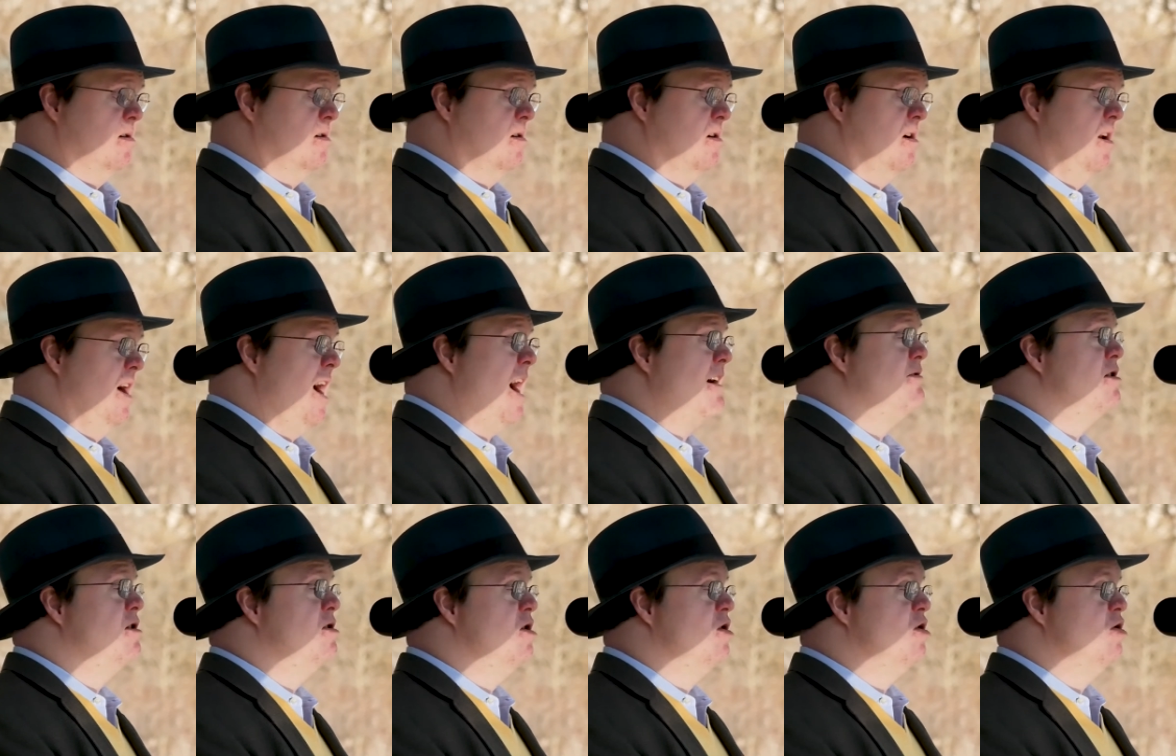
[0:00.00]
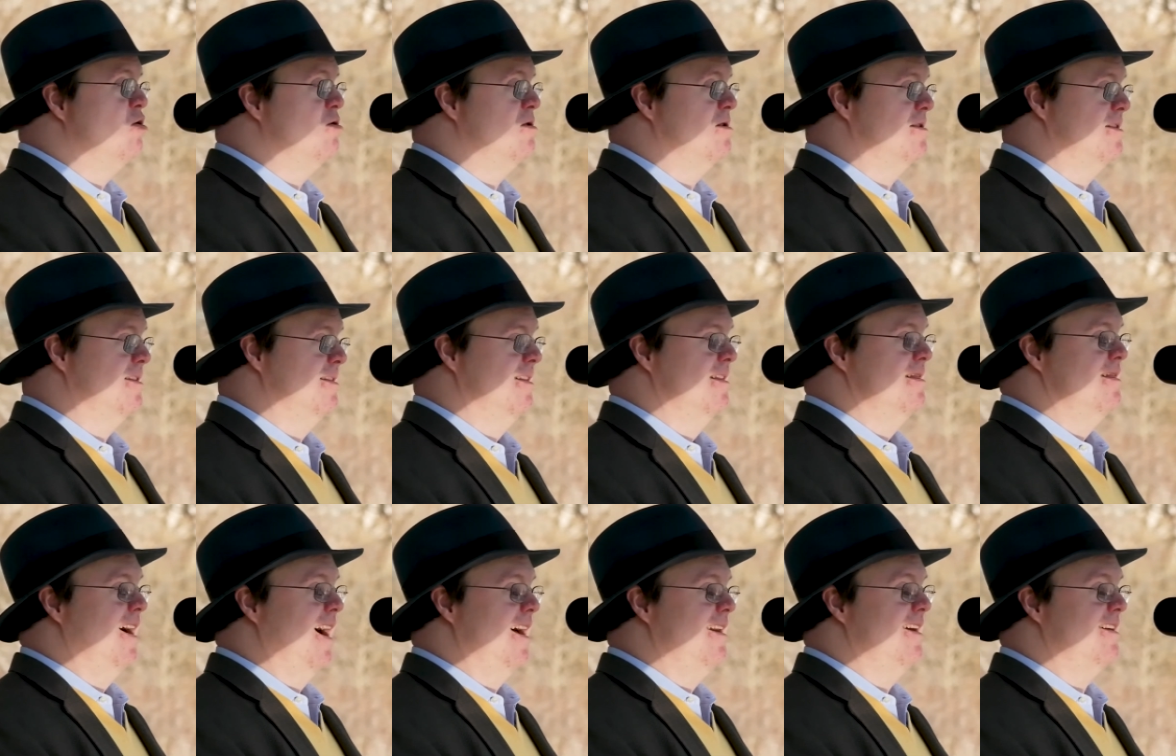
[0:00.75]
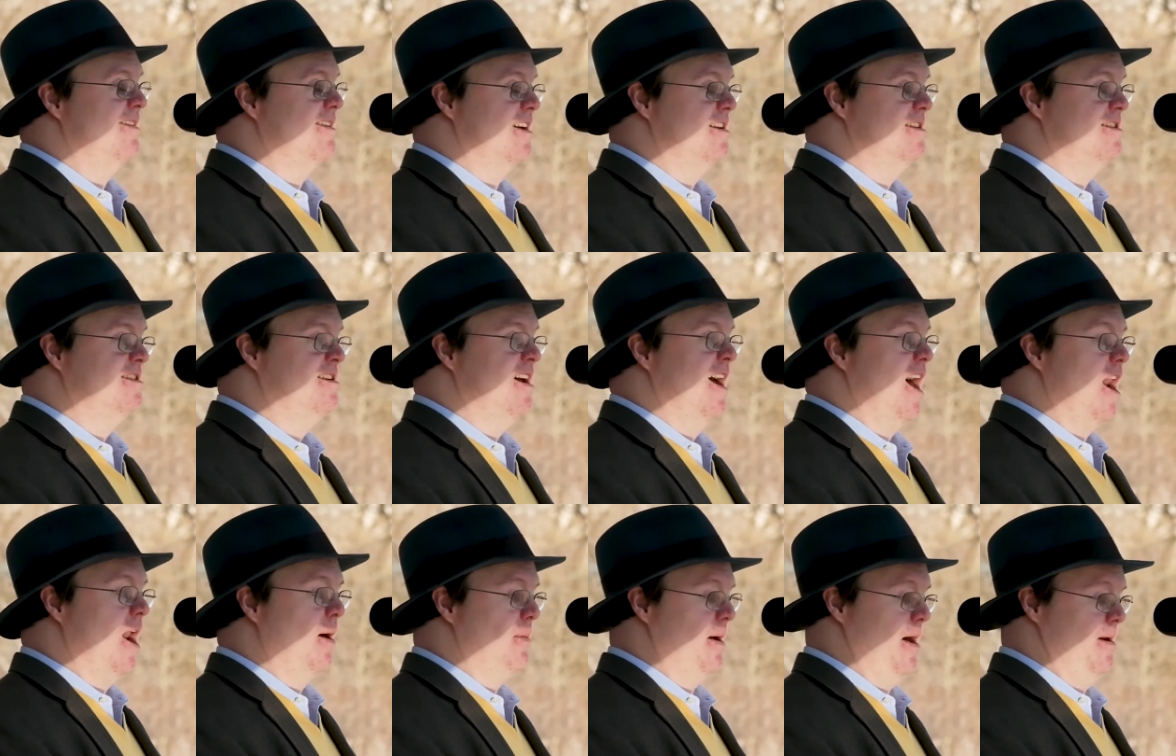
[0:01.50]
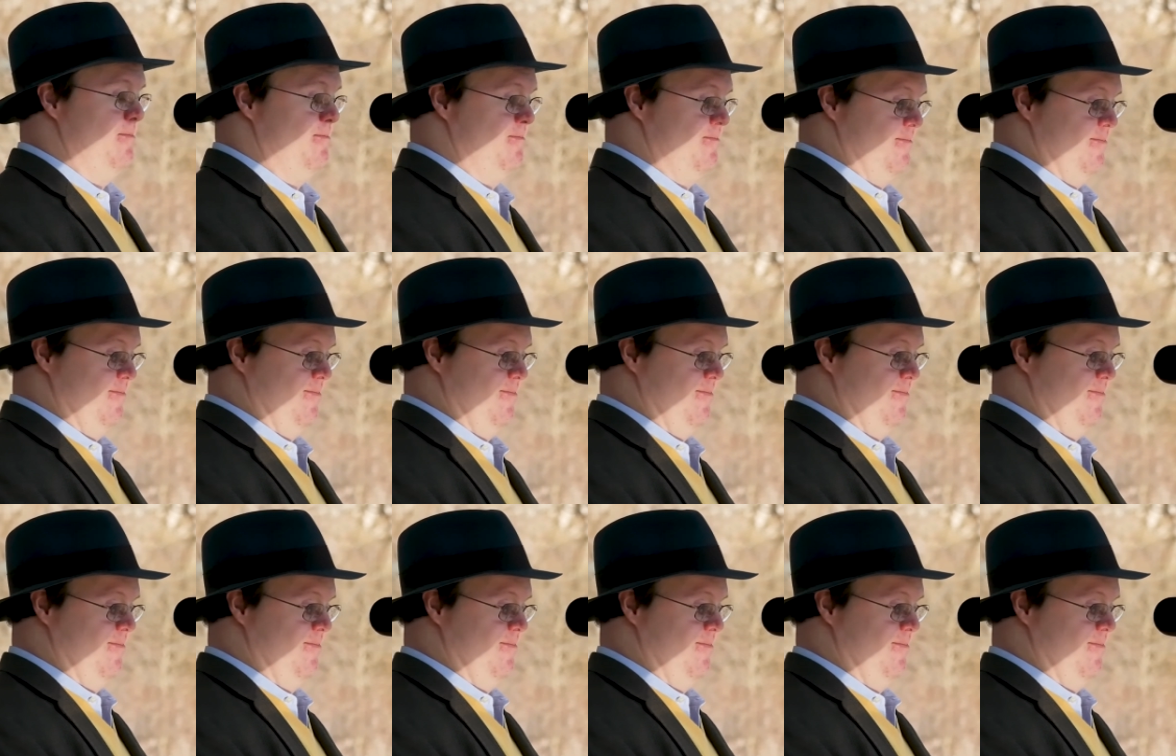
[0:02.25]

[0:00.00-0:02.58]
Good afternoon, ladies and gentlemen.